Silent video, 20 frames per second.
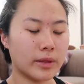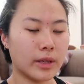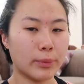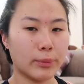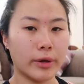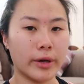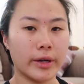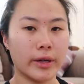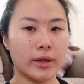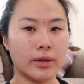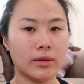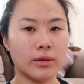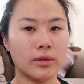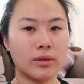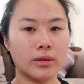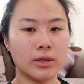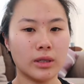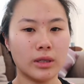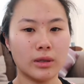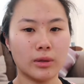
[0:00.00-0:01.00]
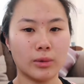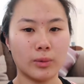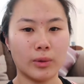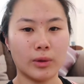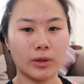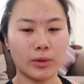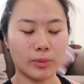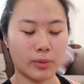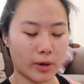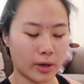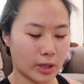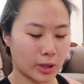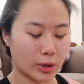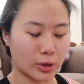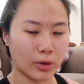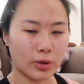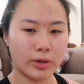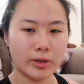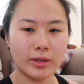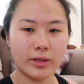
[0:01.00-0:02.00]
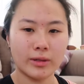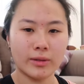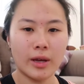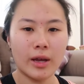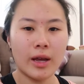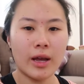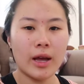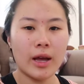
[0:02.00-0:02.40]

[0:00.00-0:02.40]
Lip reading: in my sports bra and shorts.